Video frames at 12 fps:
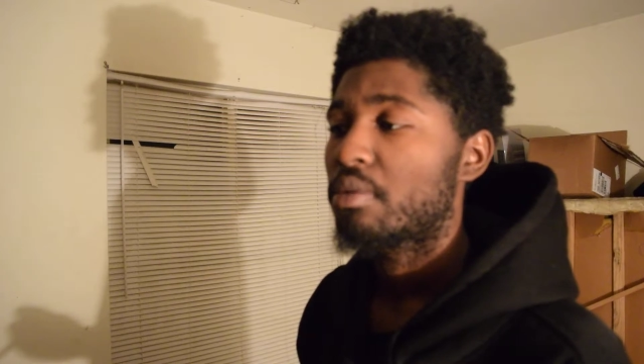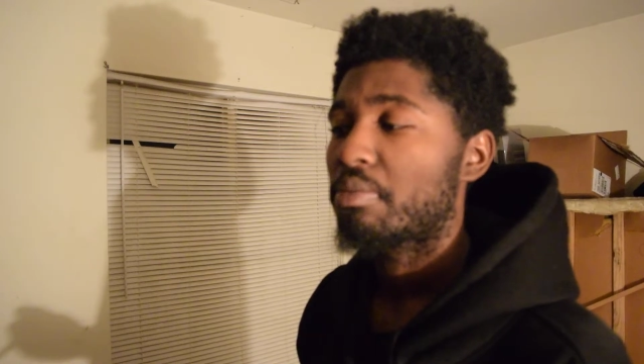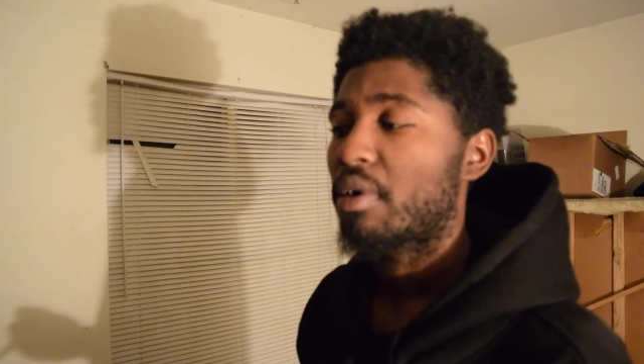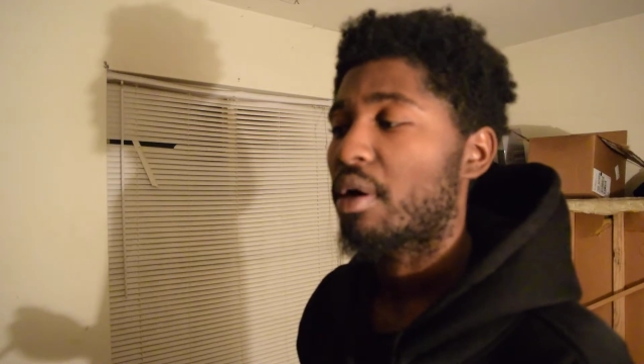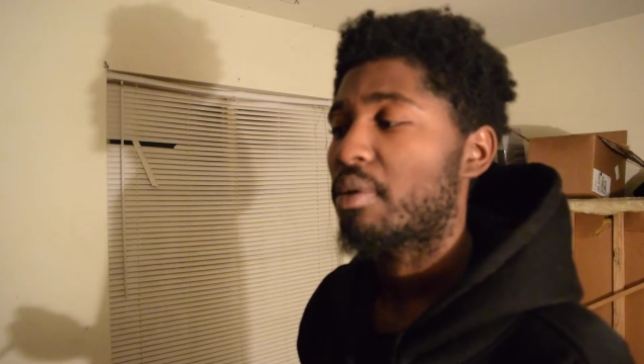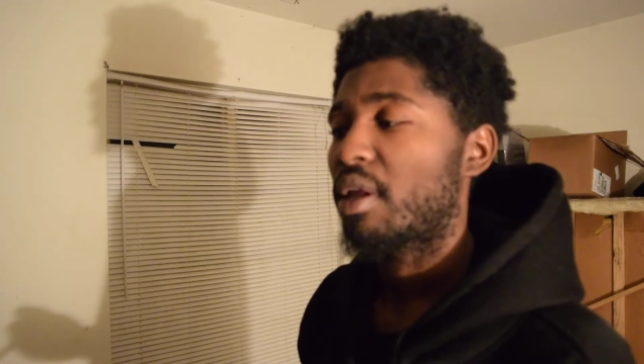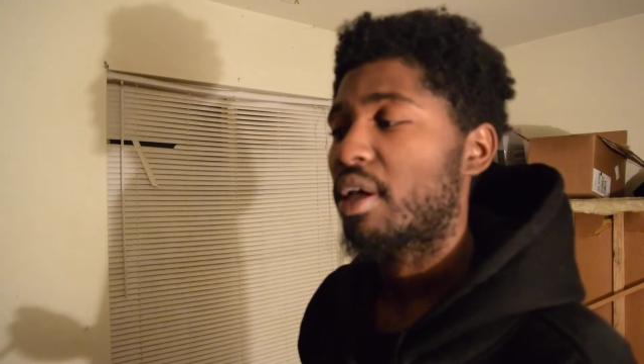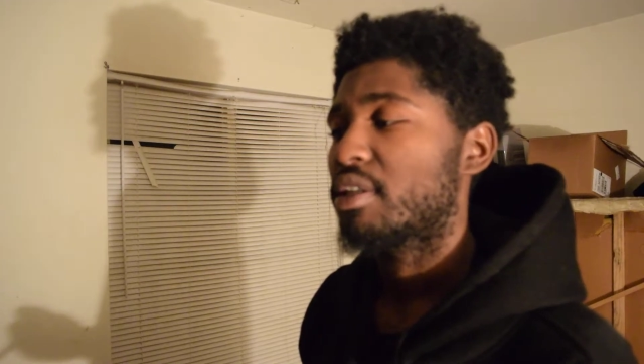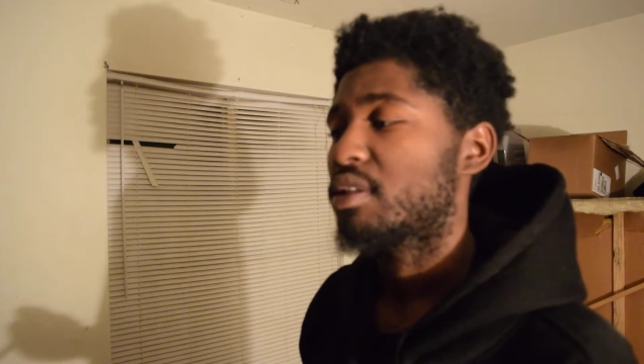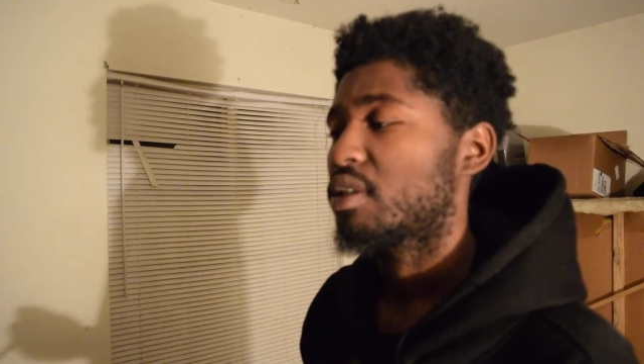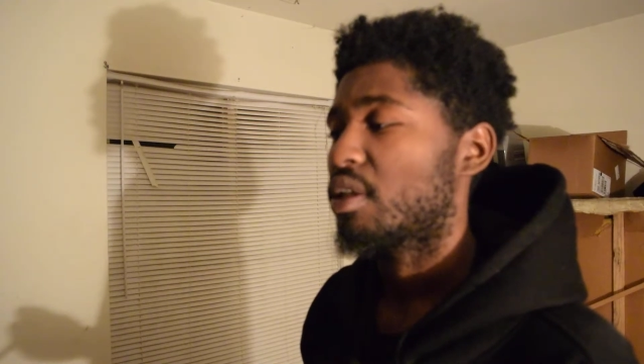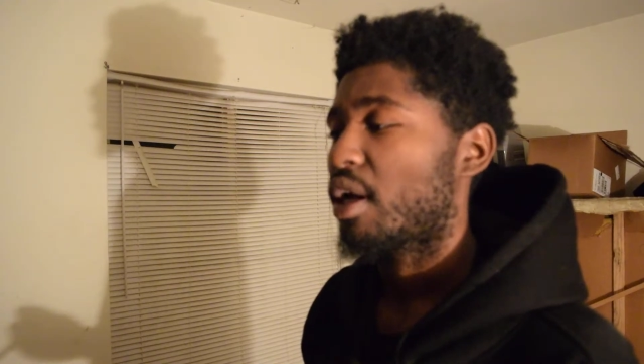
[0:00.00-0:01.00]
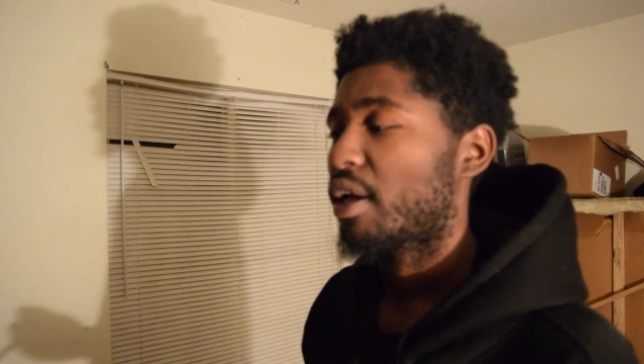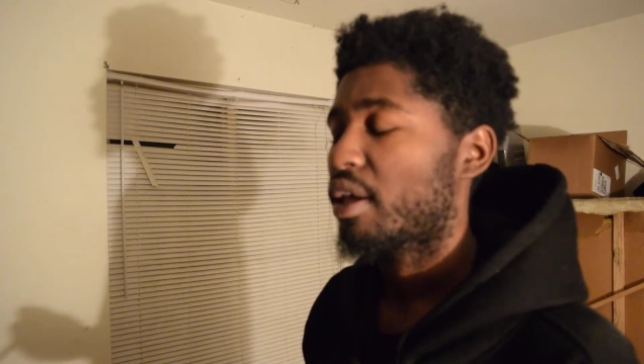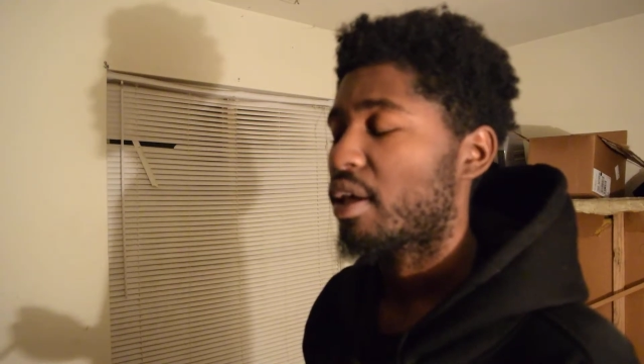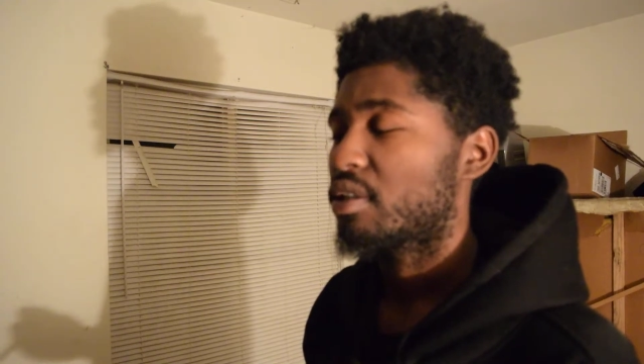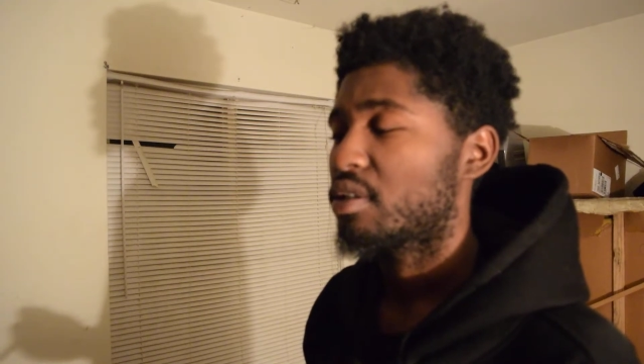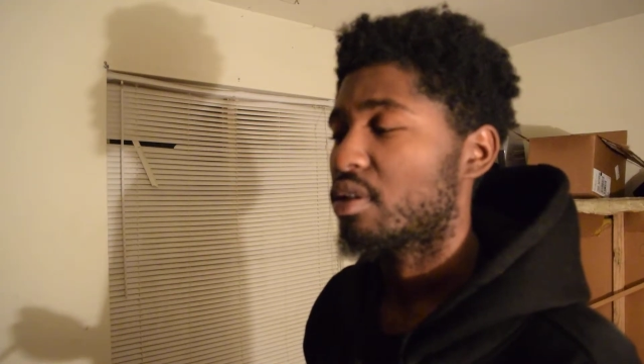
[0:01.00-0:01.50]
But I'm like, shit, I
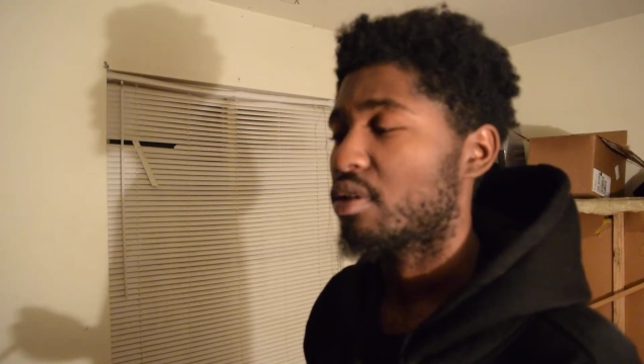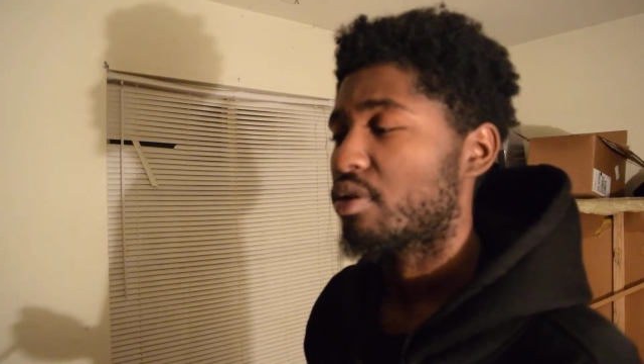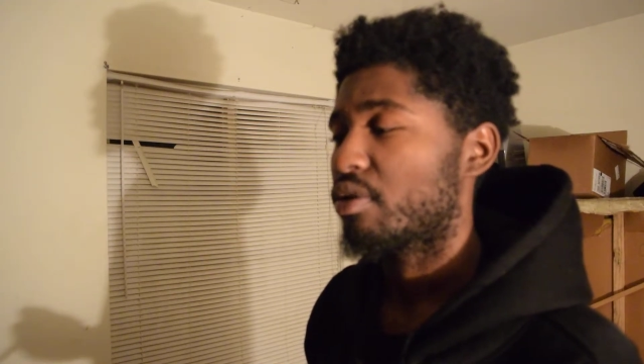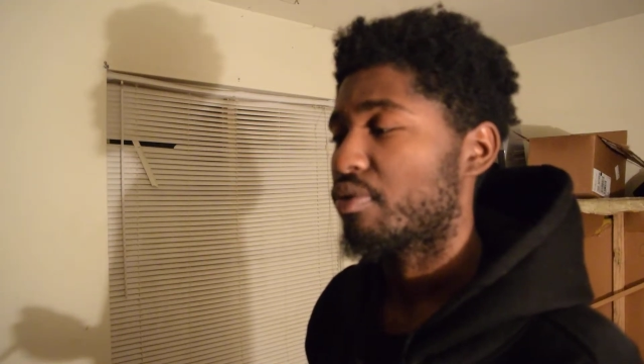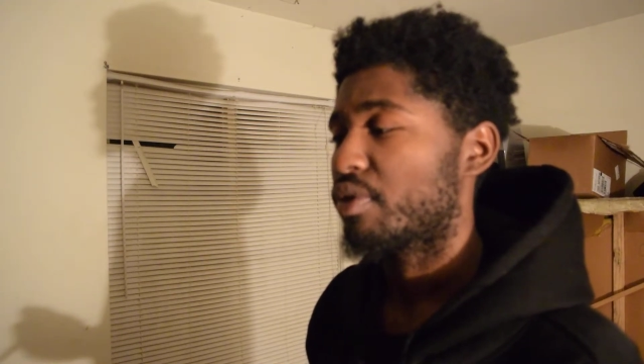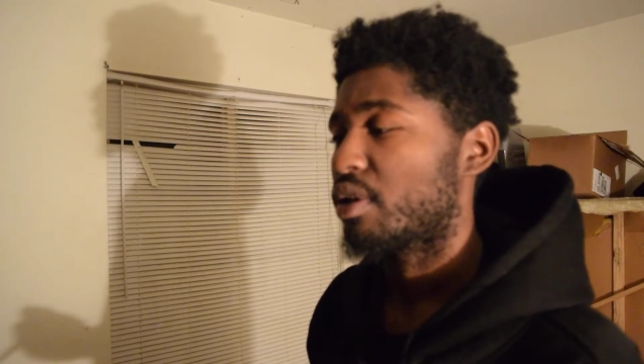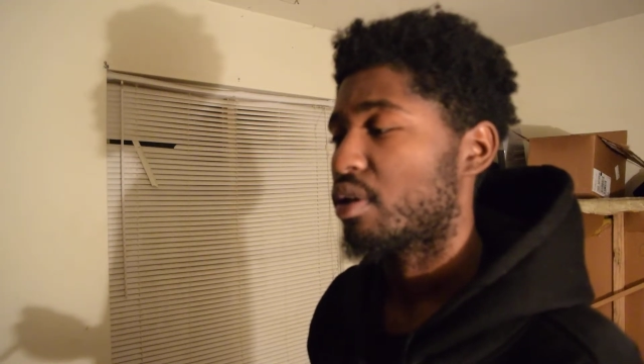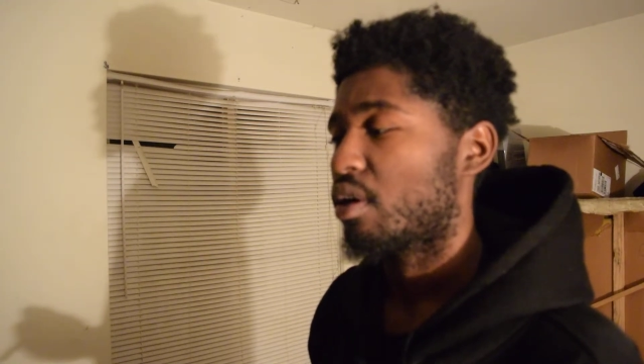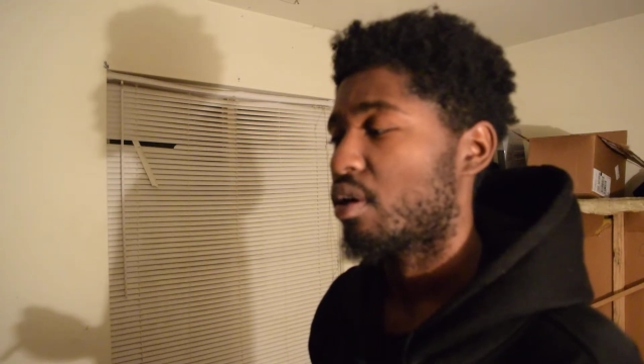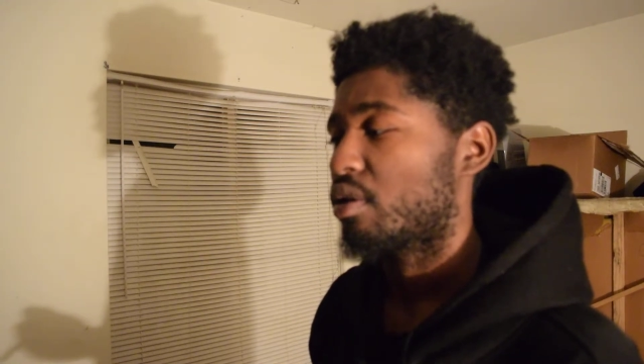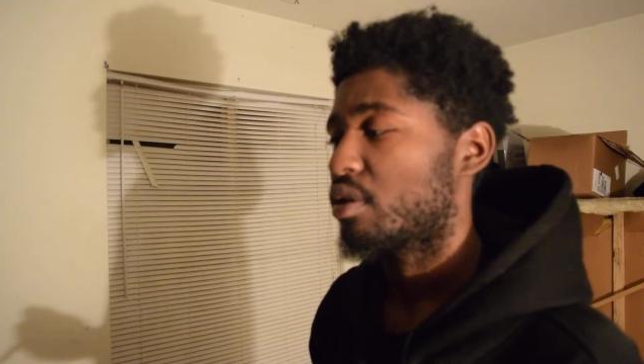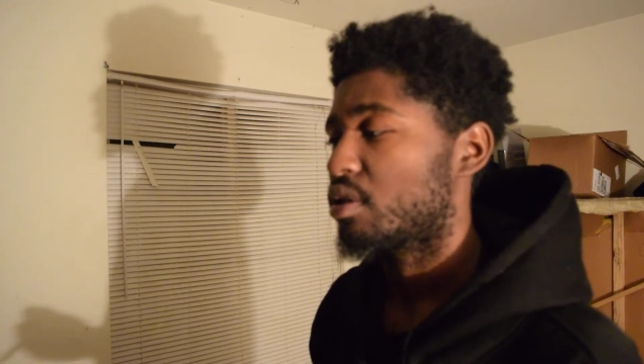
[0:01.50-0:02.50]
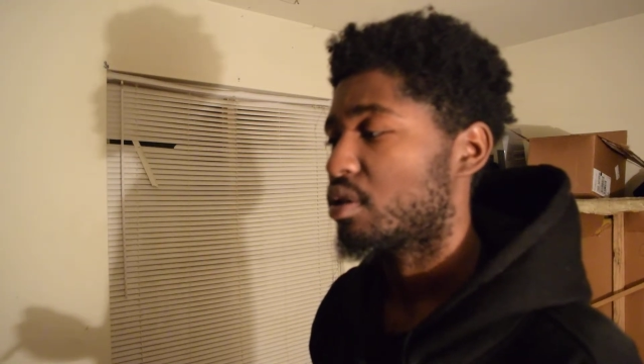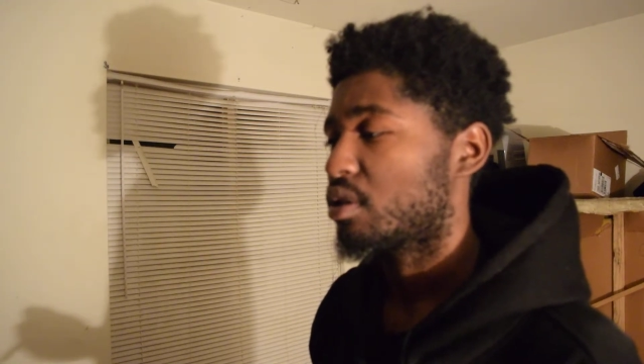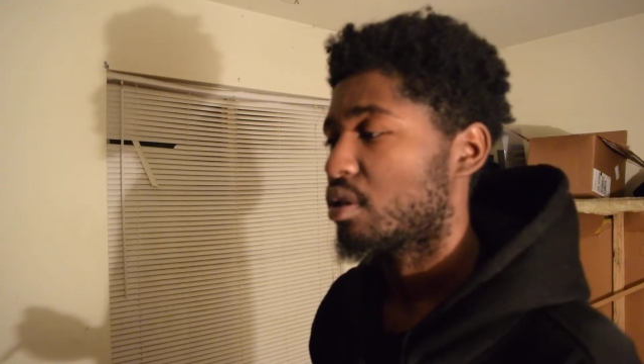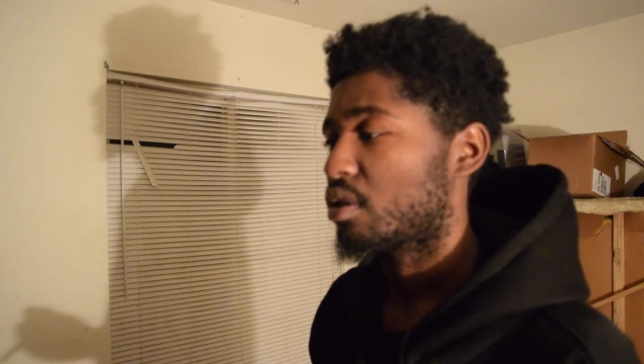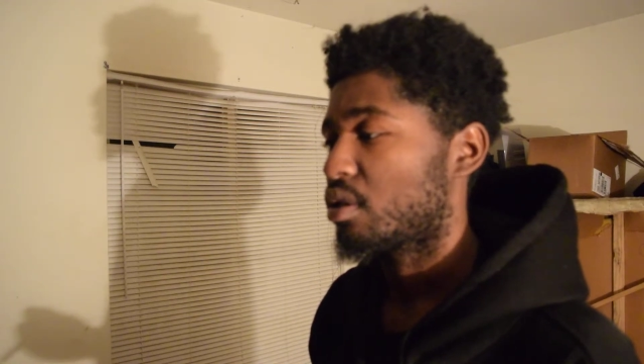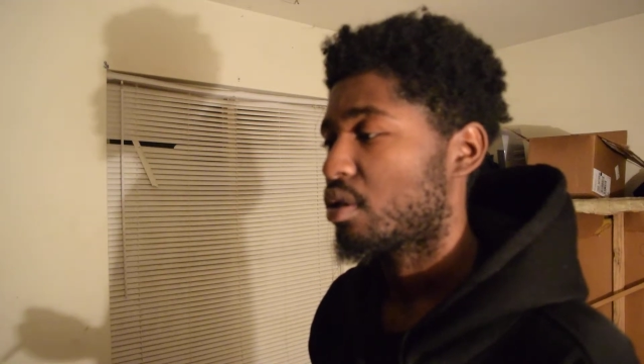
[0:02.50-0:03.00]
can't sit here and read all this
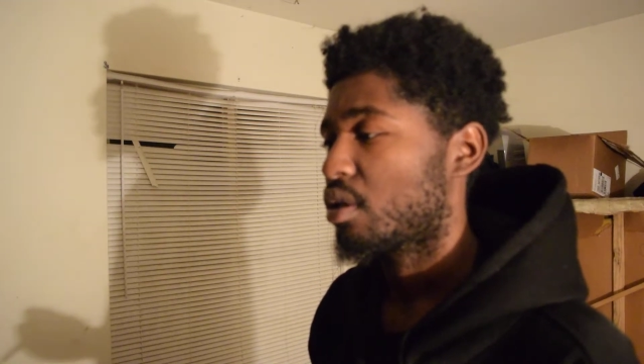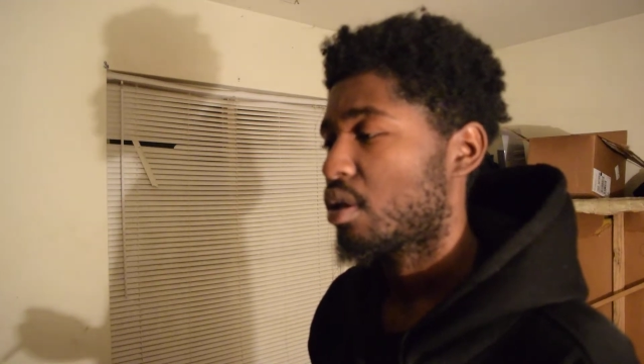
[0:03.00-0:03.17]
shit.